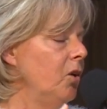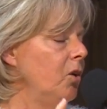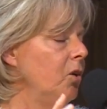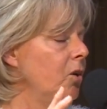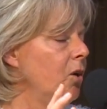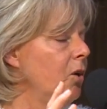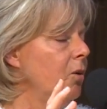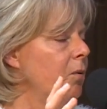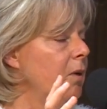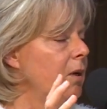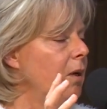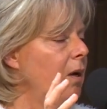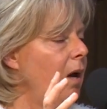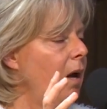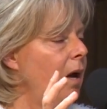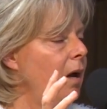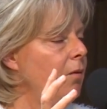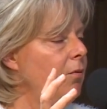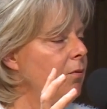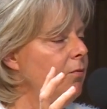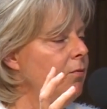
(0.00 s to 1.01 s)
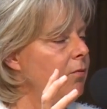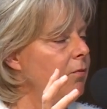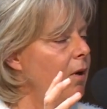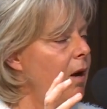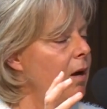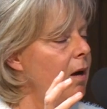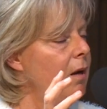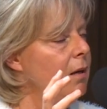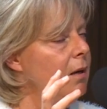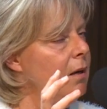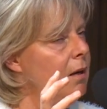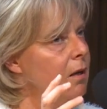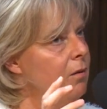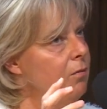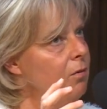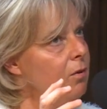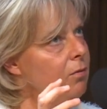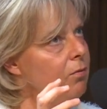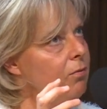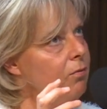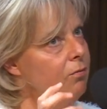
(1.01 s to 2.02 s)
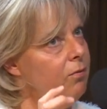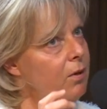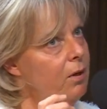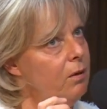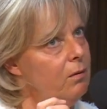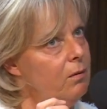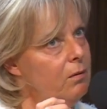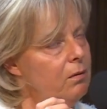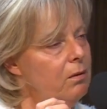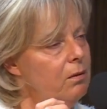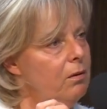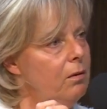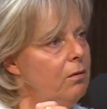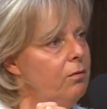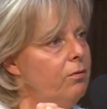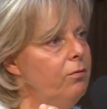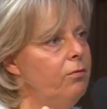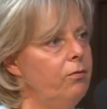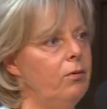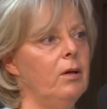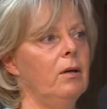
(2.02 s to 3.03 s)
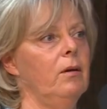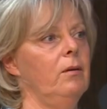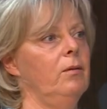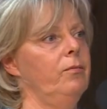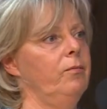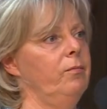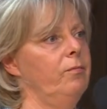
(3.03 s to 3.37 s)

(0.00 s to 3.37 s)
You know what? I never felt fear.